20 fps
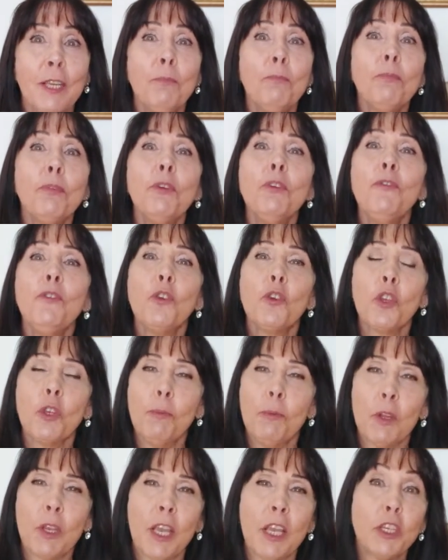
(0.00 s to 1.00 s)
improve your
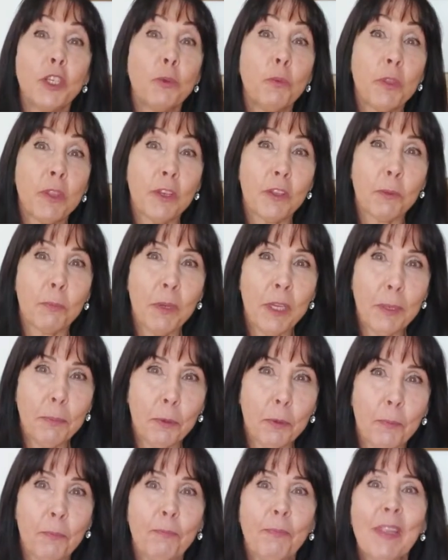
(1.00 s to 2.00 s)
communication with other
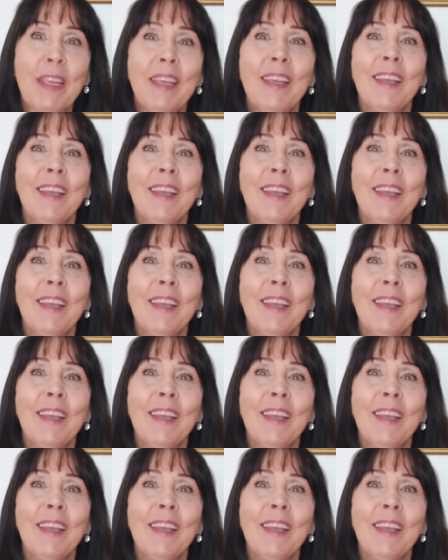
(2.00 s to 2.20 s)
people.